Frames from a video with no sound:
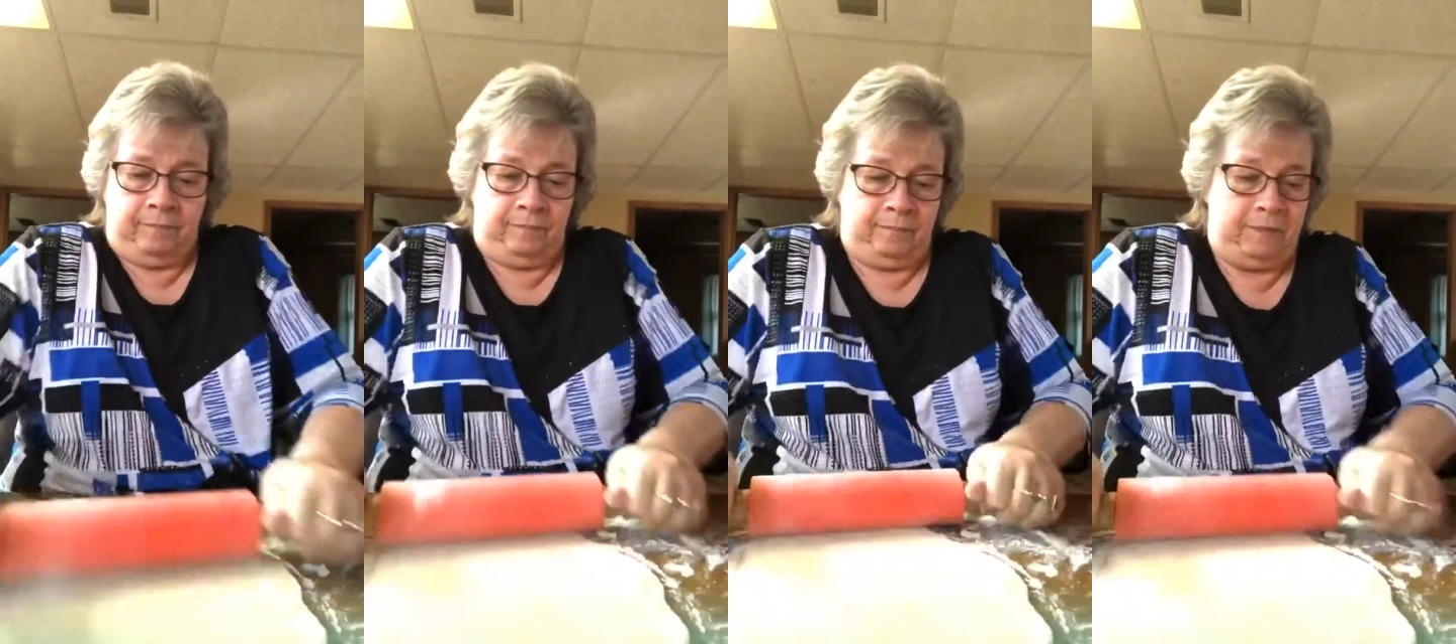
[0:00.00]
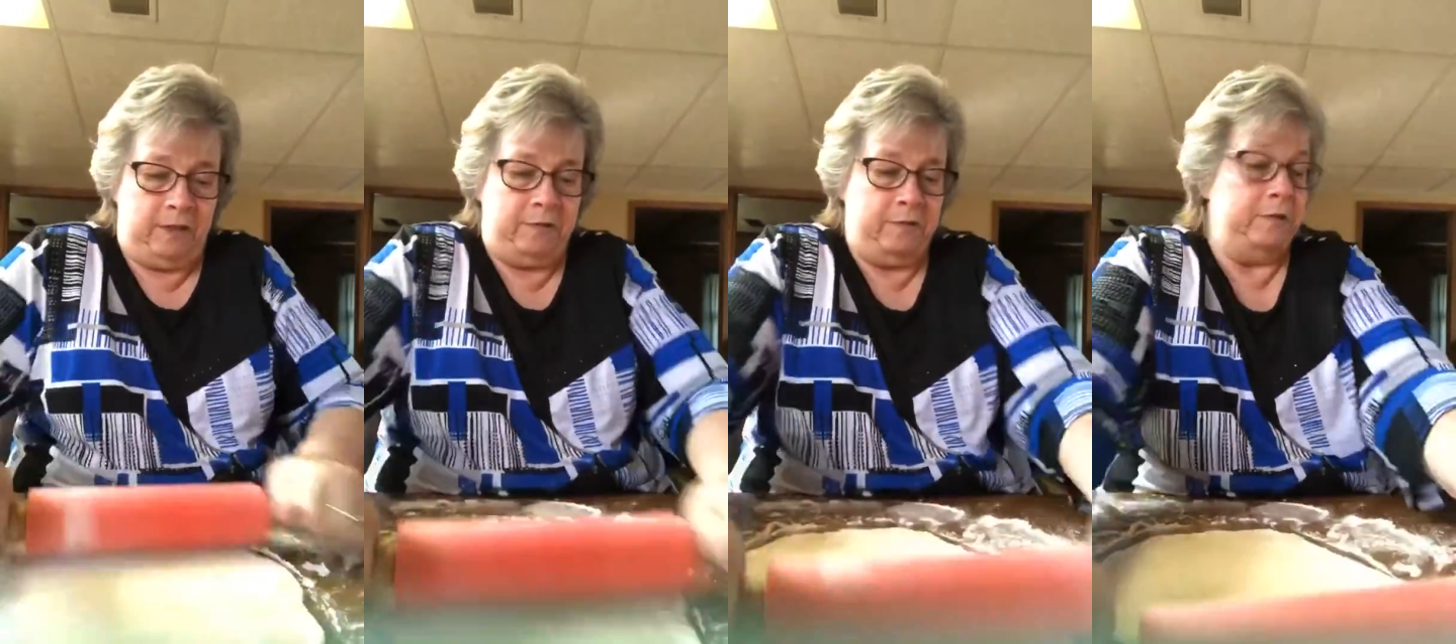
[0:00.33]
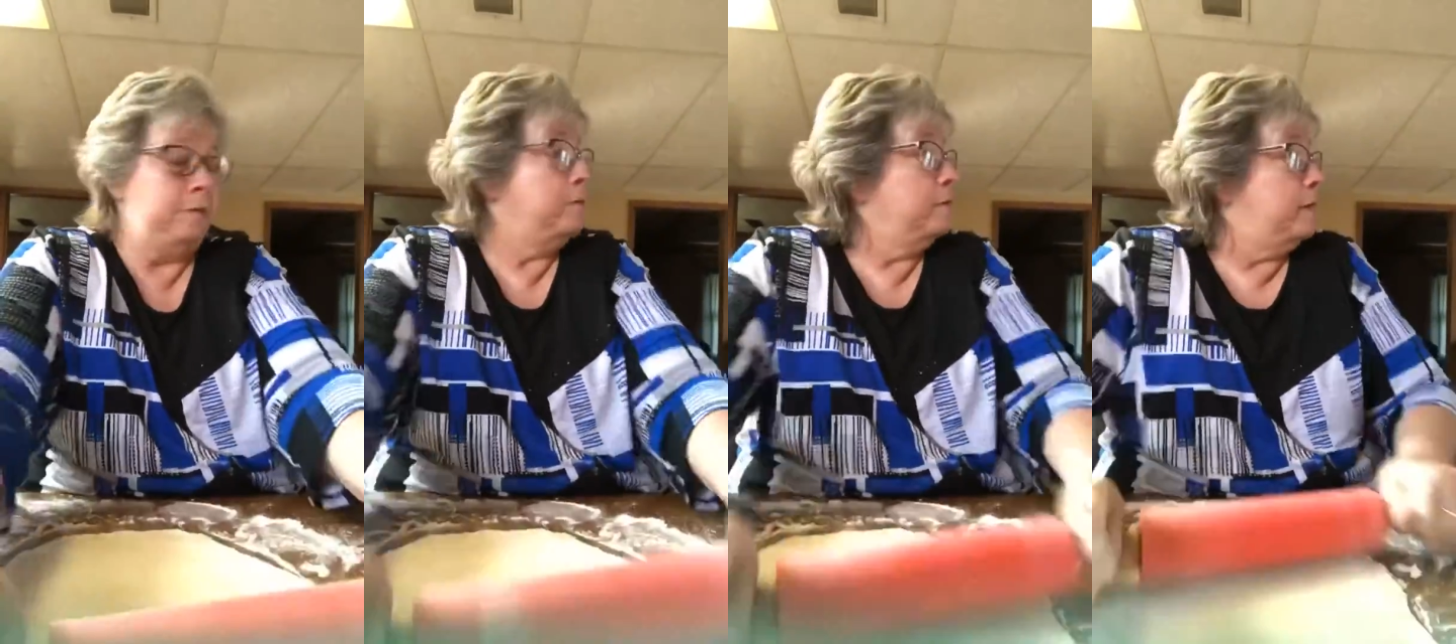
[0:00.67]
Did you
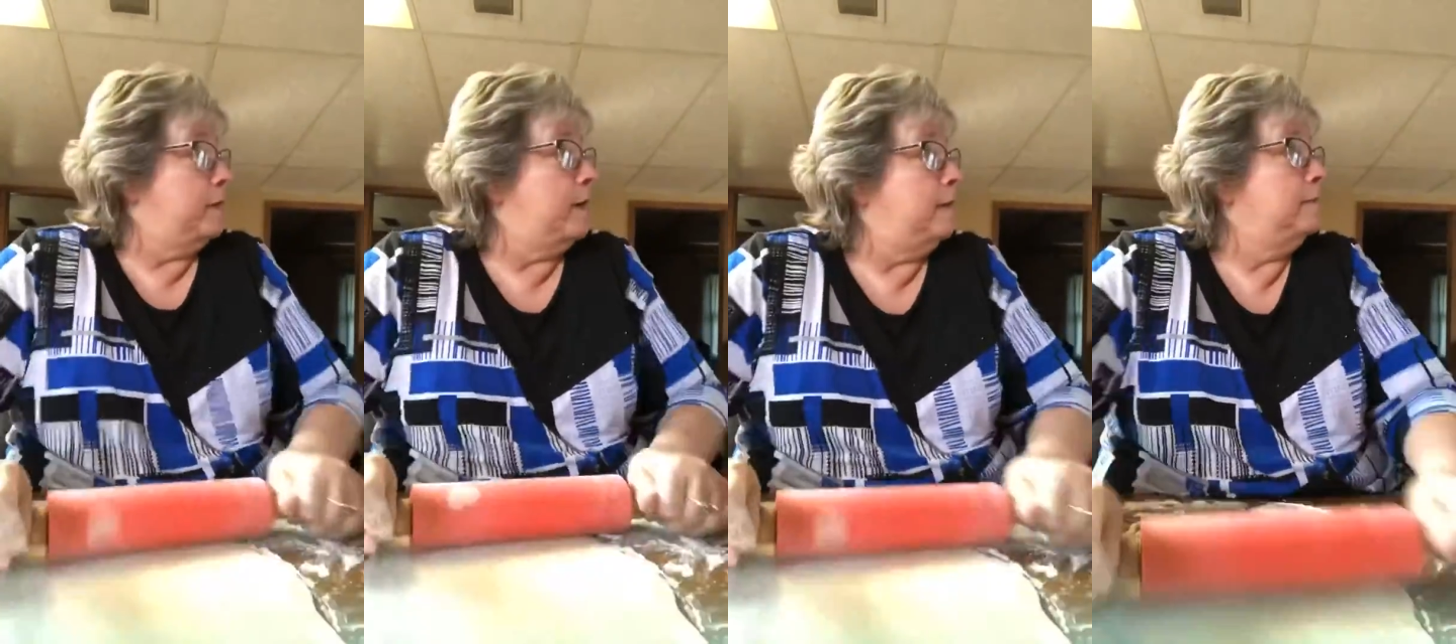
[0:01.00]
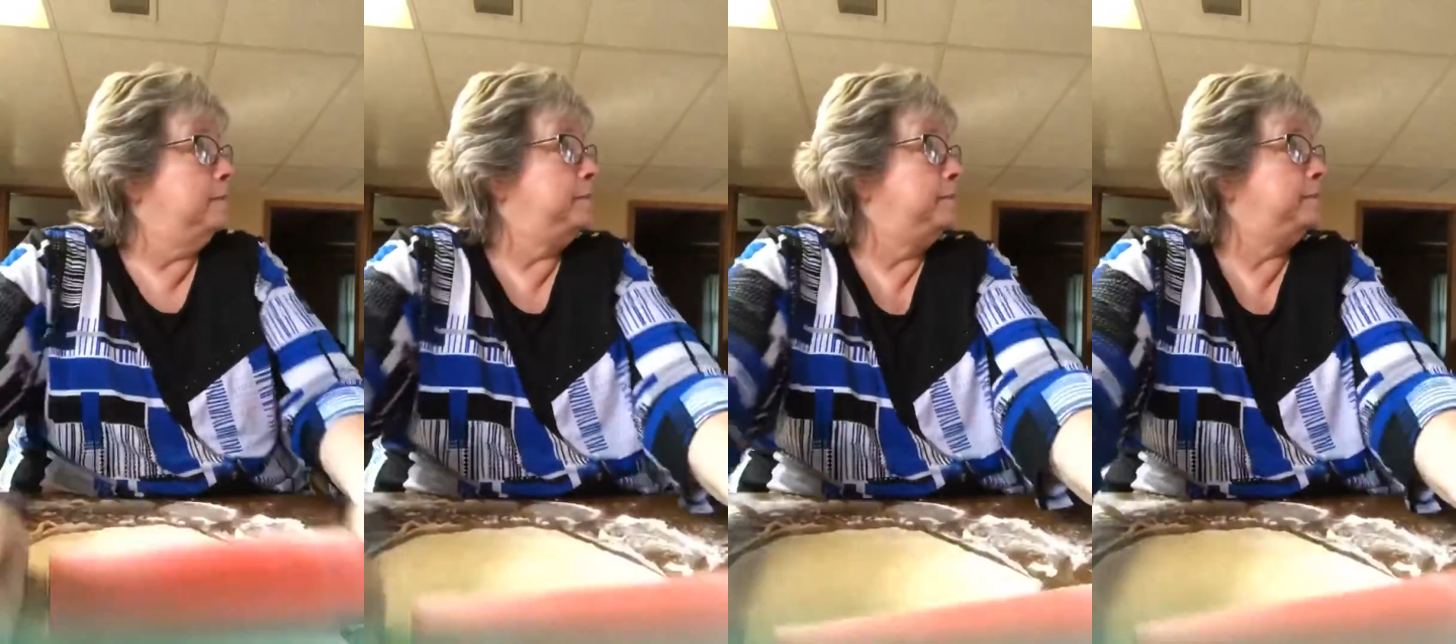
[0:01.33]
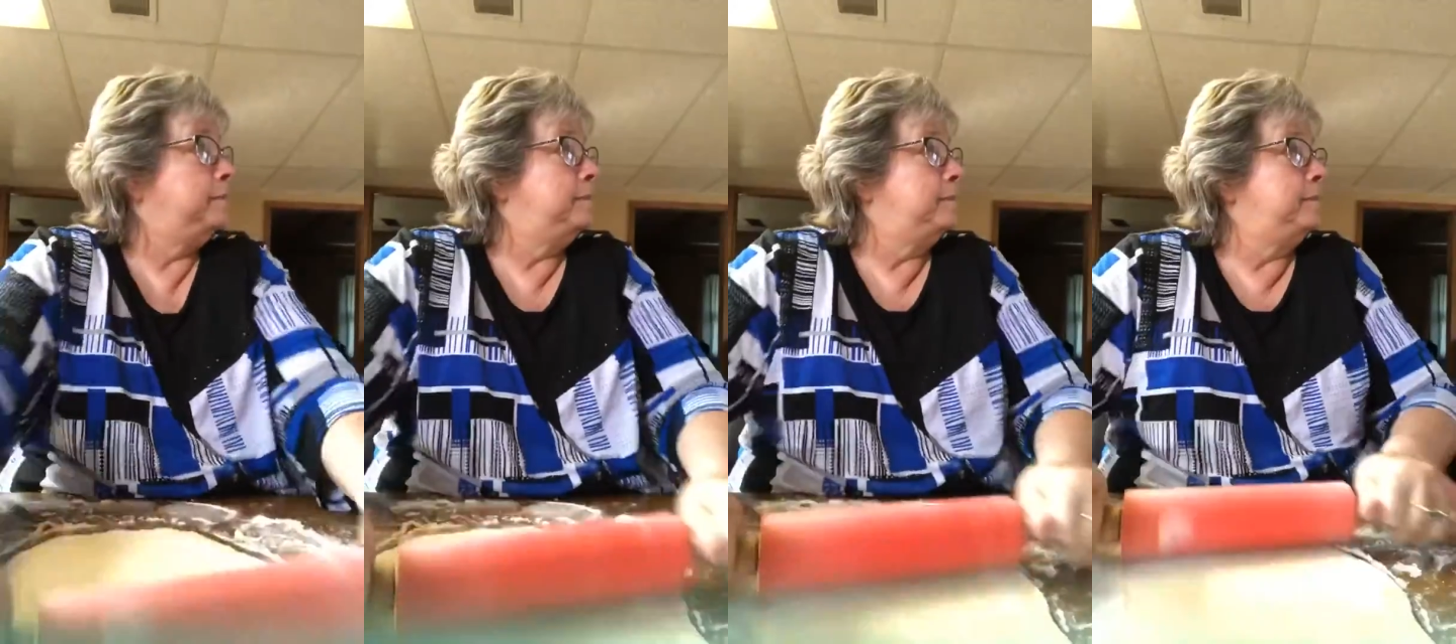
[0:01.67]
tutor today?
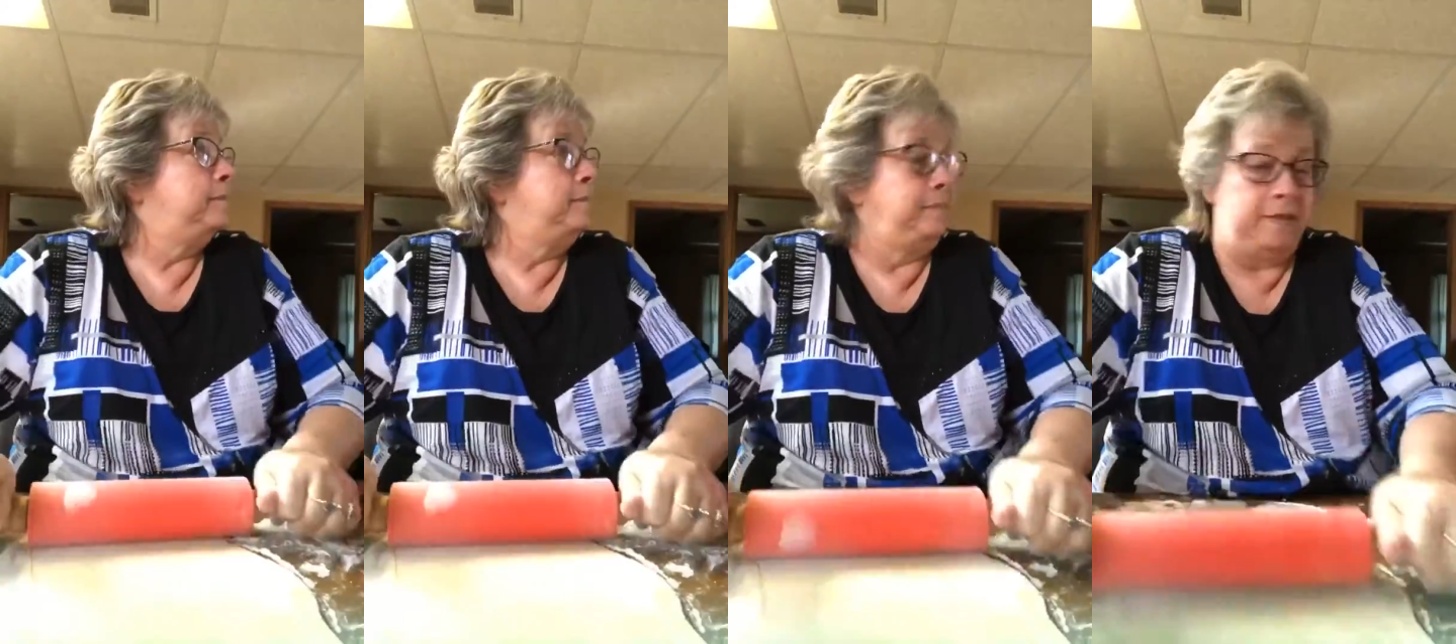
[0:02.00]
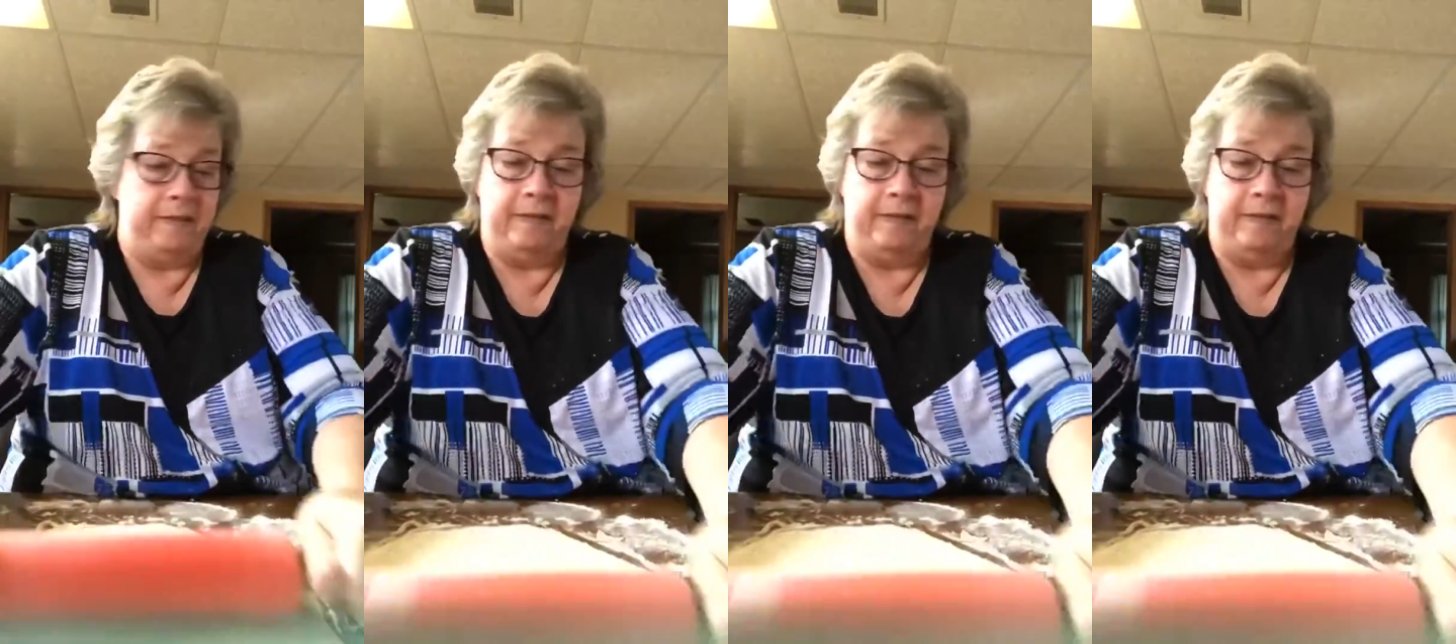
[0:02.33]
You